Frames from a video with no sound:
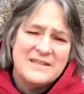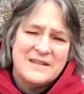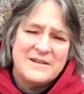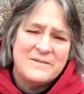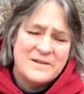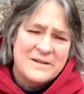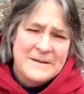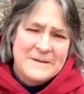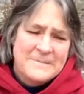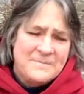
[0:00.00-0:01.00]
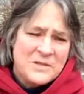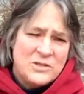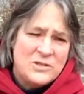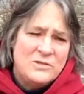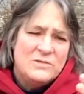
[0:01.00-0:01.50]
there were
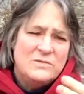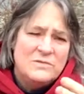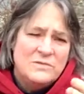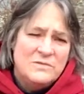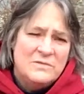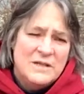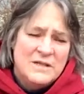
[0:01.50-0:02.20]
two